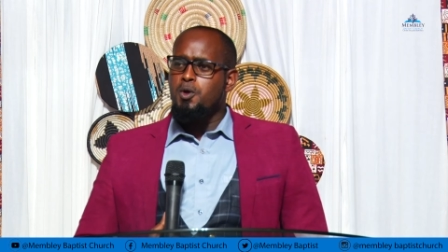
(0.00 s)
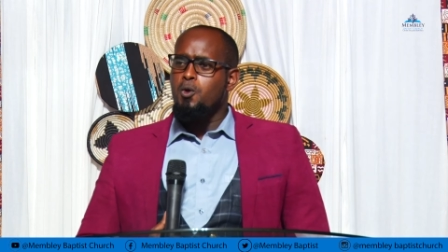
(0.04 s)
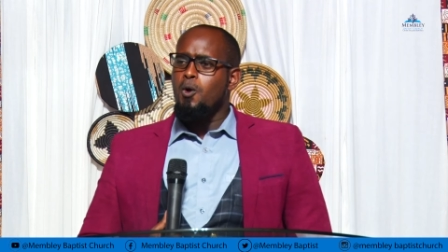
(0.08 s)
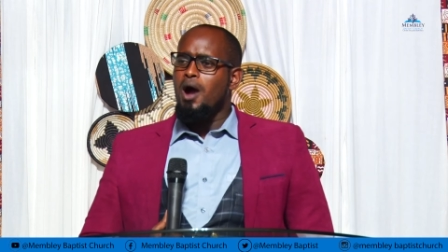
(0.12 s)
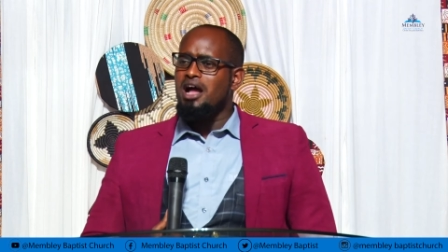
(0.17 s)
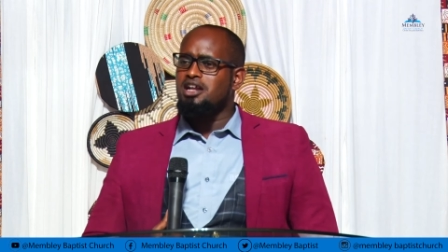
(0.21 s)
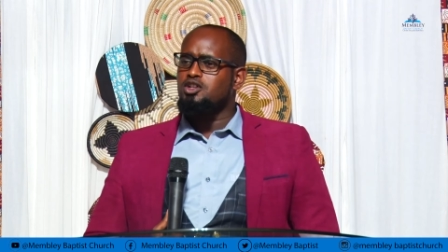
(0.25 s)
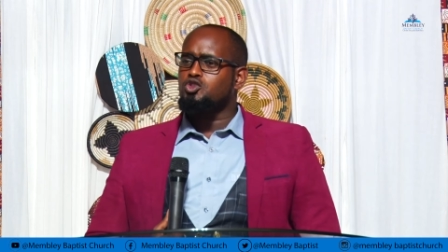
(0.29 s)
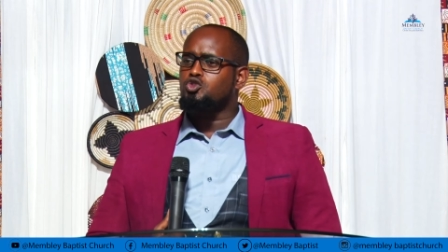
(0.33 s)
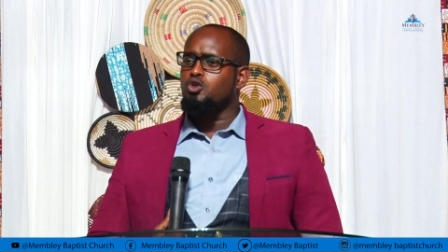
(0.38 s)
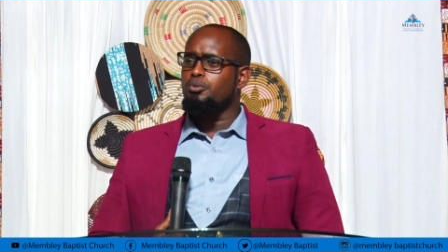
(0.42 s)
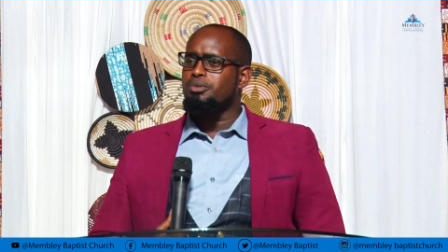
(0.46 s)

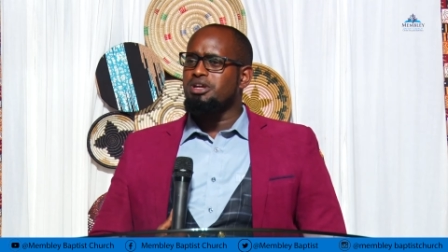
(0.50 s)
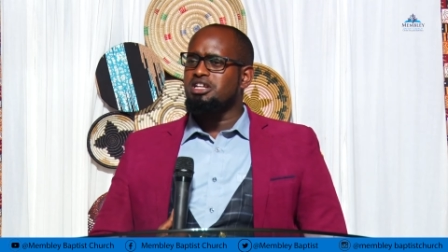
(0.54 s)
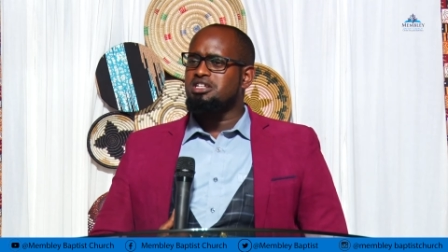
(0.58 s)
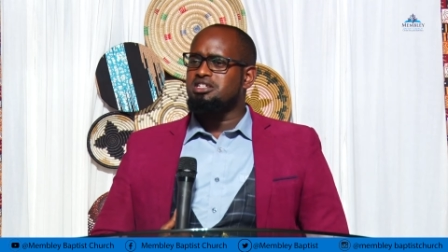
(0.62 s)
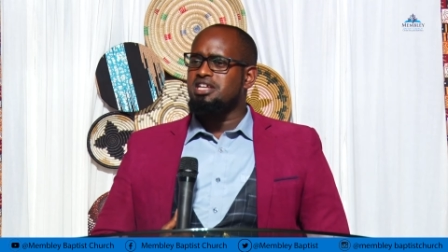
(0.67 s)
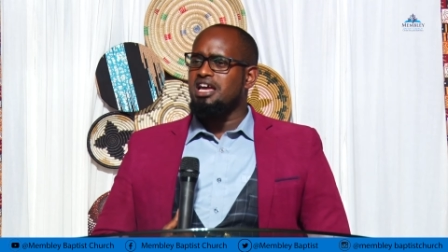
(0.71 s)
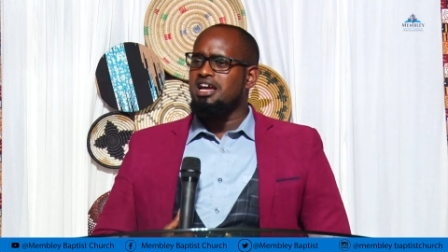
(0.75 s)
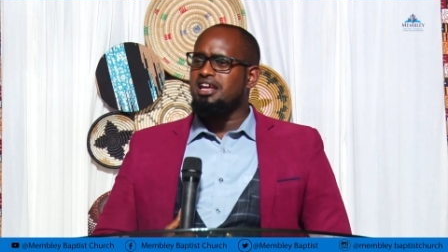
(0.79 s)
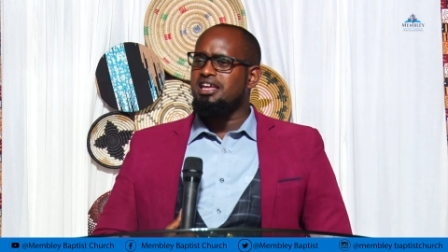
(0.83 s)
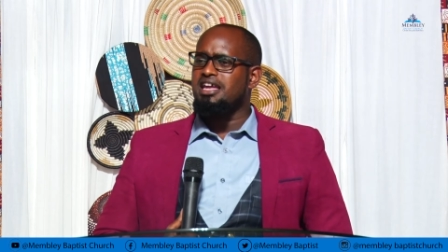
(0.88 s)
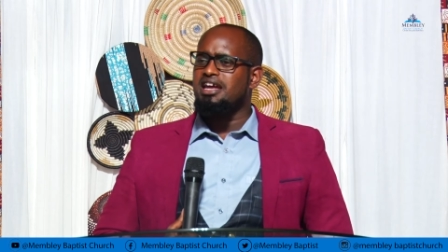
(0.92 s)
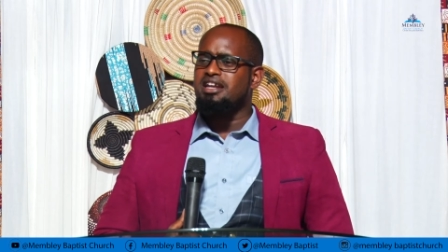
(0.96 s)
want to be
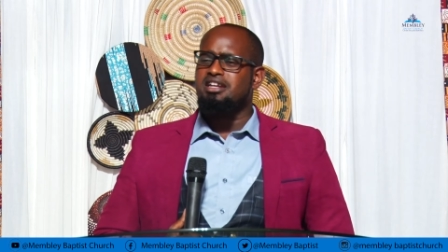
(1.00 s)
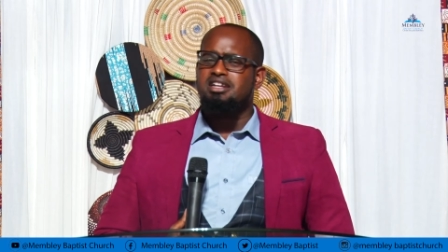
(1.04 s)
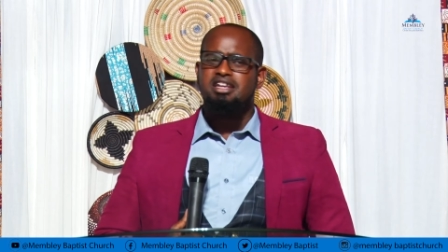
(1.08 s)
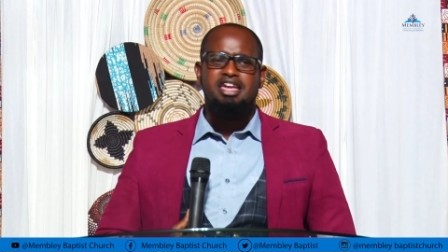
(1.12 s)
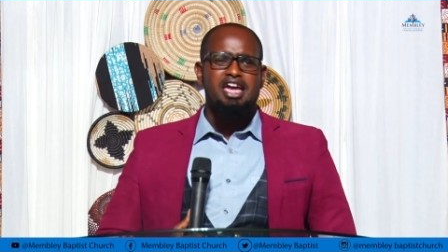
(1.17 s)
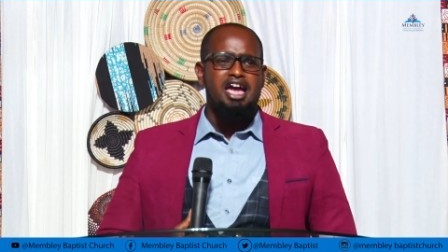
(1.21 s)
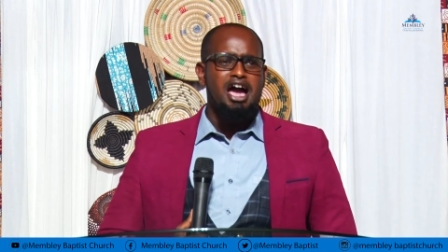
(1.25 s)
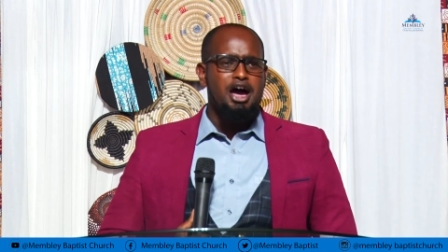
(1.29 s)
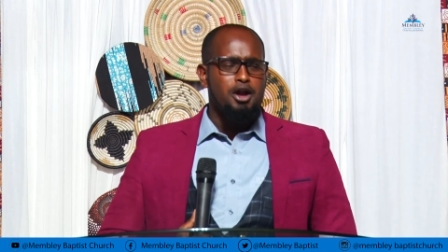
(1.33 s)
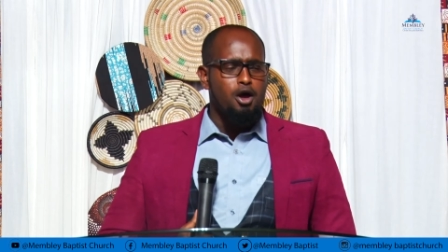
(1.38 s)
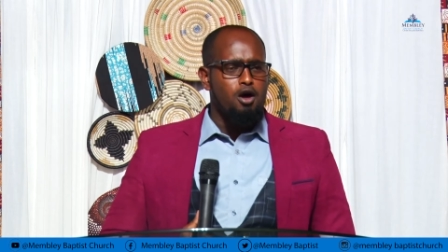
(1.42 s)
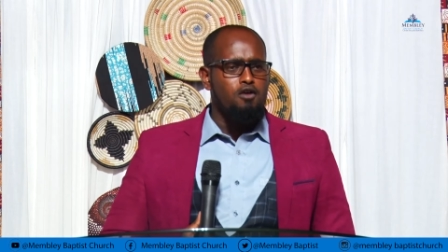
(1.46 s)
taken
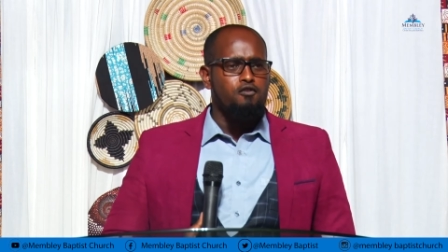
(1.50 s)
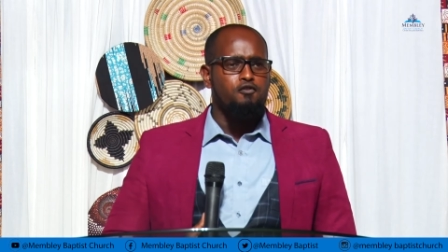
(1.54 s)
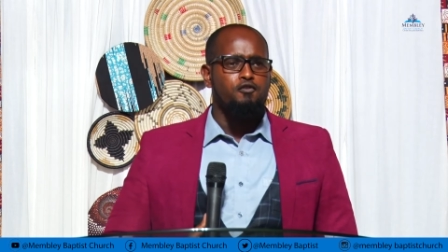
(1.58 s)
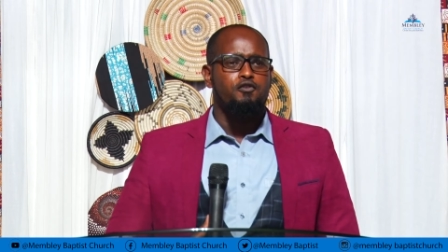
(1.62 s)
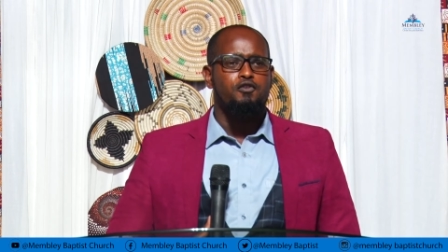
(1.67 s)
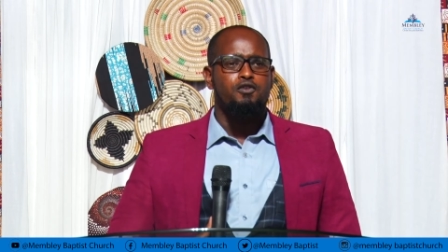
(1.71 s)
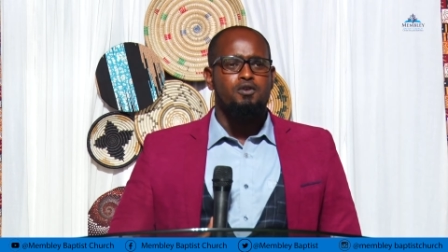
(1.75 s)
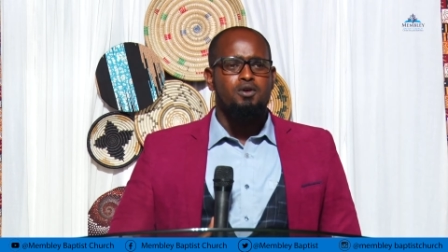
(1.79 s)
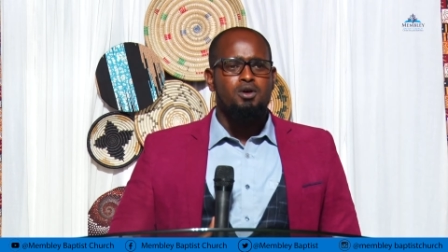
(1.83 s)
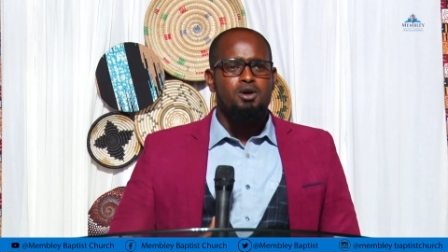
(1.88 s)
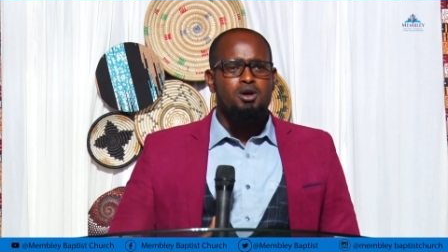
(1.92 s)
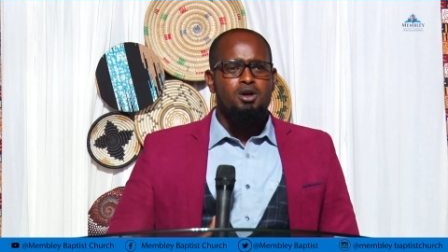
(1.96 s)
care
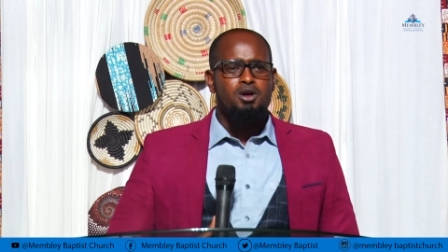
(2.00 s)
of.